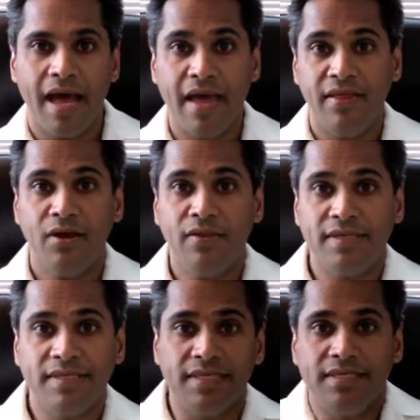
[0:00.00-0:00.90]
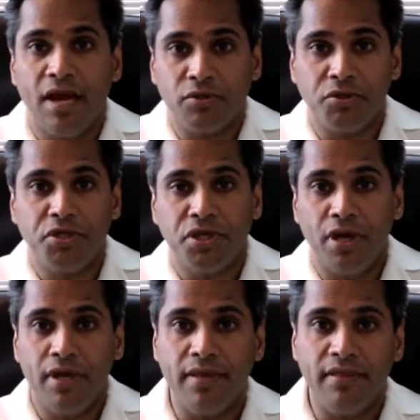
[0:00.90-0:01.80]
Hi there, this is Dr.
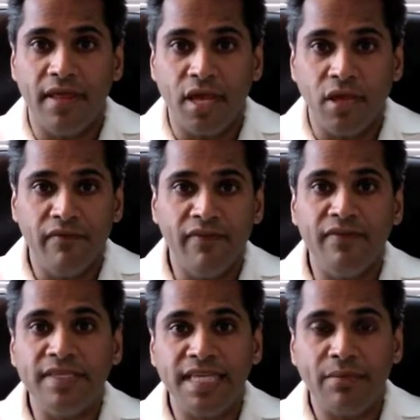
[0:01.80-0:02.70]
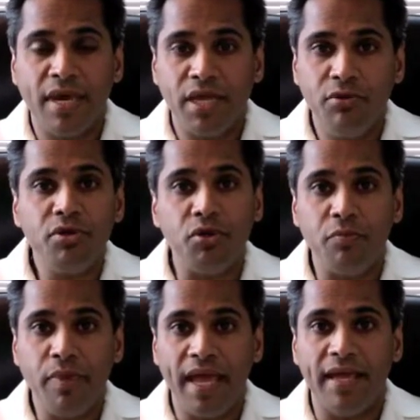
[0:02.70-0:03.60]
Shaw, and thank you for visiting my YouTube
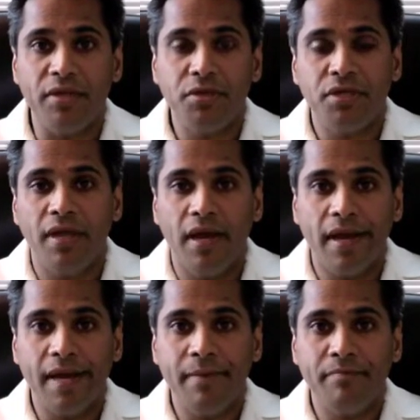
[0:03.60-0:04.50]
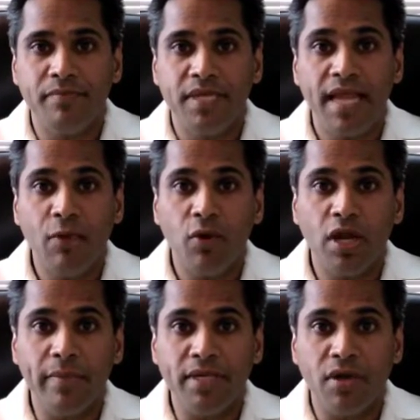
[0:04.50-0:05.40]
page. Today we're
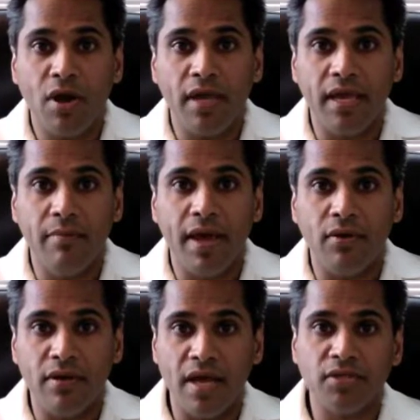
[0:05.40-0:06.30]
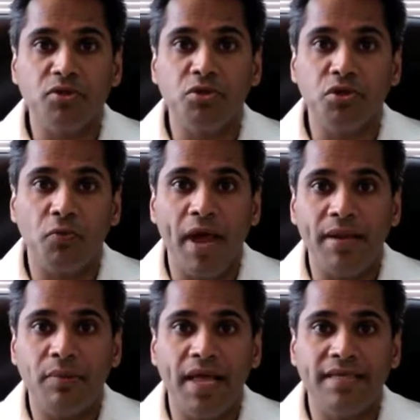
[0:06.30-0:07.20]
going to be talking about non-surgical
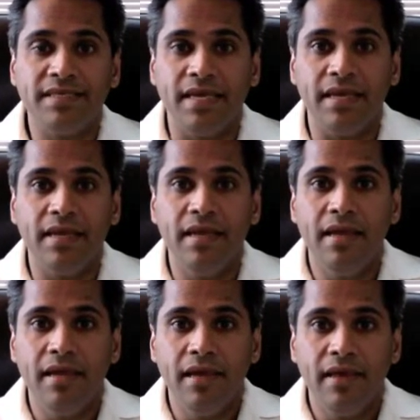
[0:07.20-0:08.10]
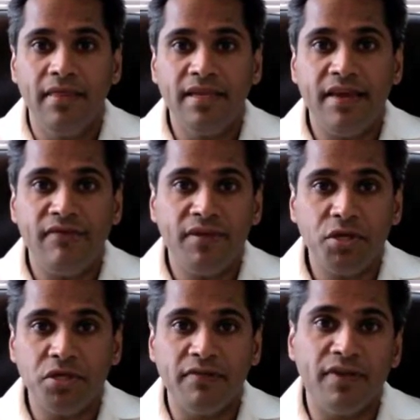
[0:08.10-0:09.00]
rhinoplasty. The
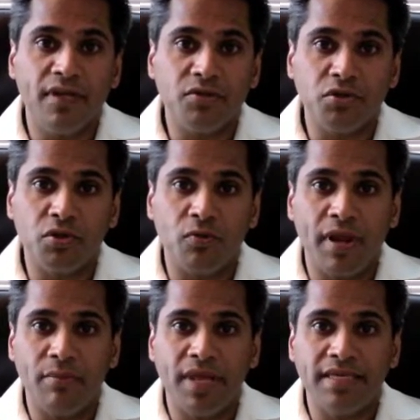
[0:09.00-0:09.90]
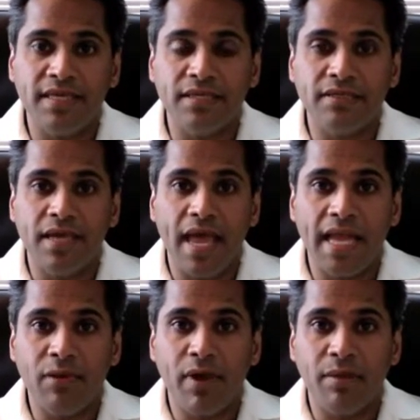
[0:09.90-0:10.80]
definition of non-surgical rhinoplasty is
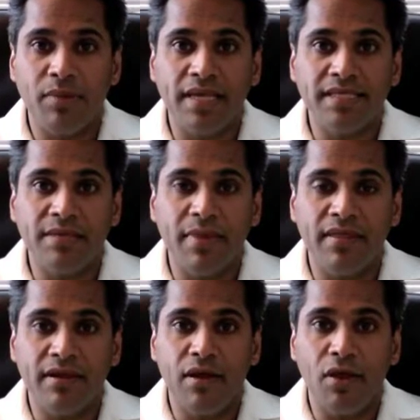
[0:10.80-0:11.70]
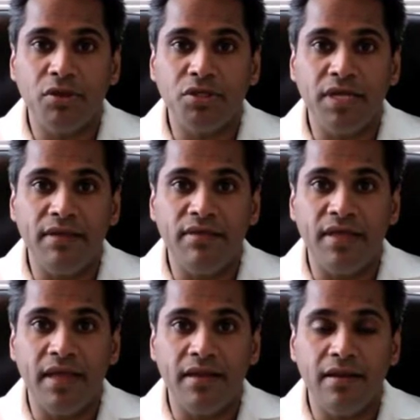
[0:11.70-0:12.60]
any rhinoplasty methodology
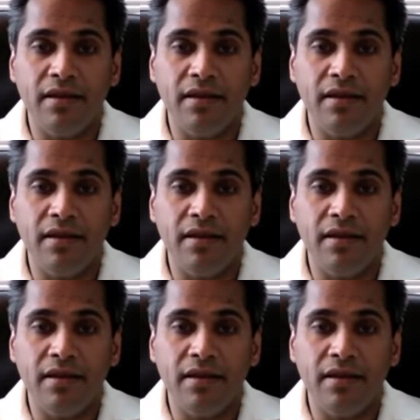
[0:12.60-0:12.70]
that